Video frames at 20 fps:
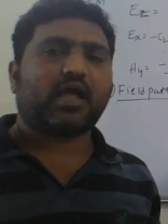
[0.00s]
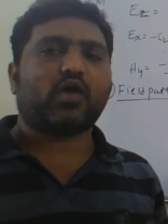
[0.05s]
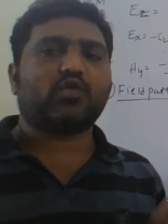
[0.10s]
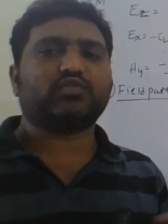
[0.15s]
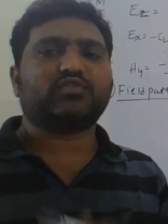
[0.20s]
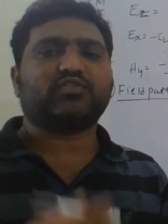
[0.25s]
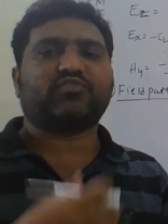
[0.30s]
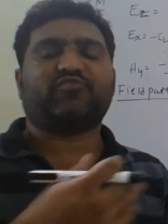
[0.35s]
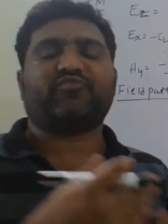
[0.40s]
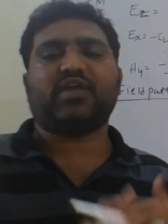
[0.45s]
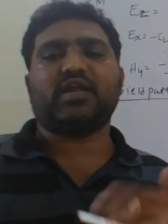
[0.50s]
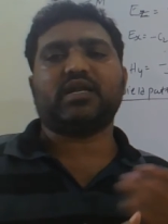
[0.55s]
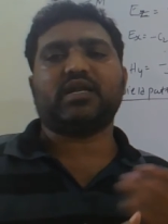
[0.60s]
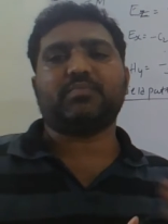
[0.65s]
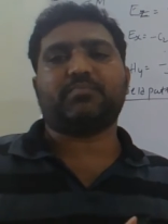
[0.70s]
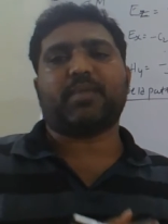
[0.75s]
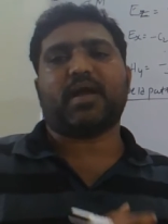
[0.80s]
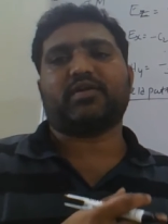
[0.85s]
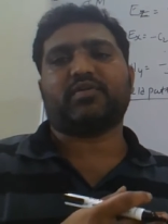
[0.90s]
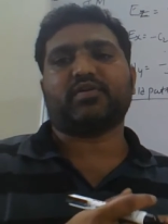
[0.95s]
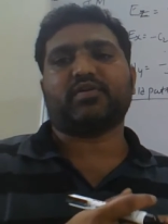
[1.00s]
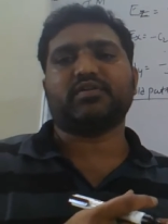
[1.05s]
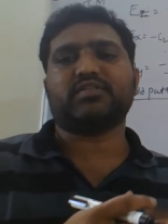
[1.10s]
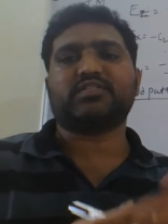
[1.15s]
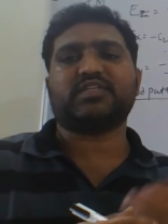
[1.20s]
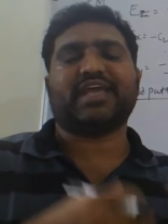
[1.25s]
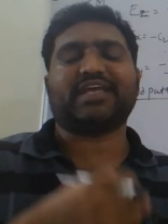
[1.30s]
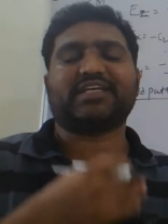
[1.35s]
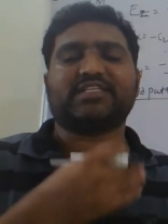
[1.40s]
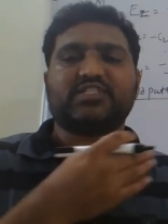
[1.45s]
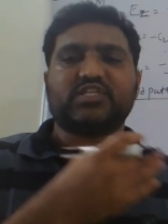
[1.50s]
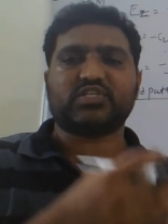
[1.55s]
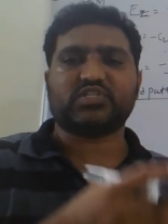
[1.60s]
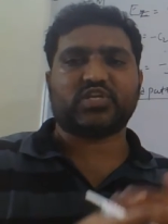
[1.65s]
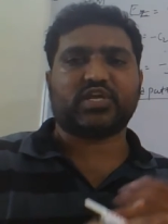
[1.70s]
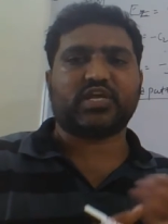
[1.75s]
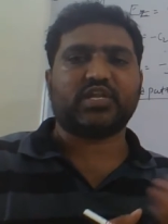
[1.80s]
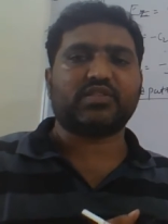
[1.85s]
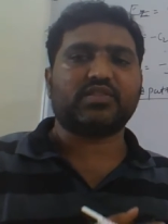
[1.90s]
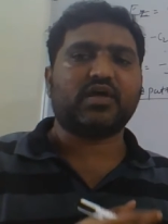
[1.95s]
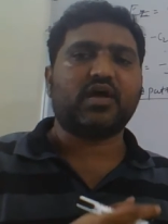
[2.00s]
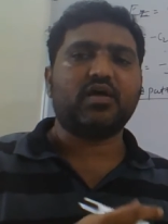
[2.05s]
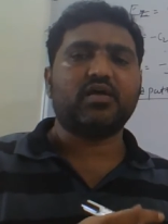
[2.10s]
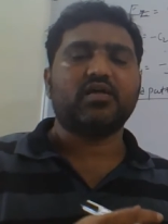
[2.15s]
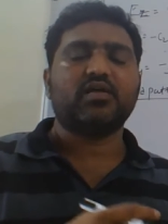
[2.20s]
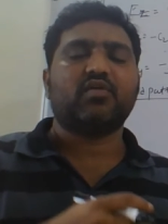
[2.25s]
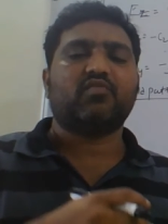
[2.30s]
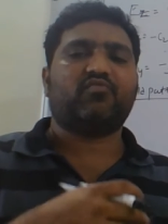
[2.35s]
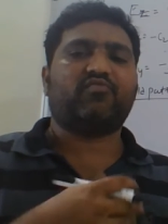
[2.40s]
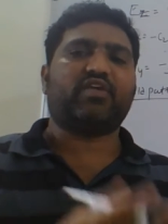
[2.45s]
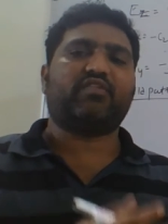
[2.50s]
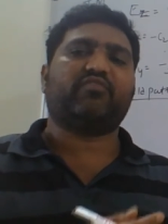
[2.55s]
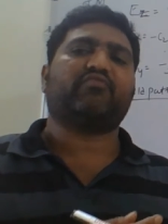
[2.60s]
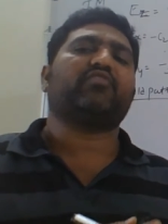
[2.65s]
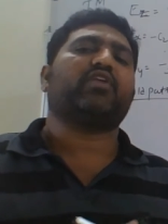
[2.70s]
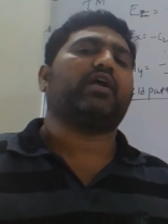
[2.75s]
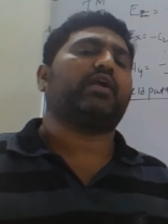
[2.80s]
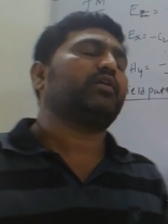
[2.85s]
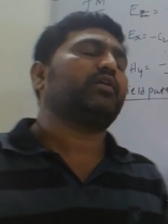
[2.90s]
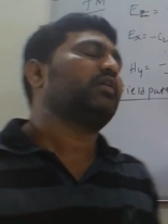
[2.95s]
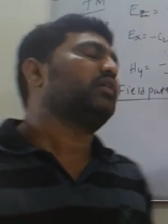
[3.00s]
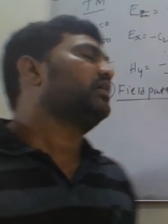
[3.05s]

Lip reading: how the field patterns exist in the waveguide.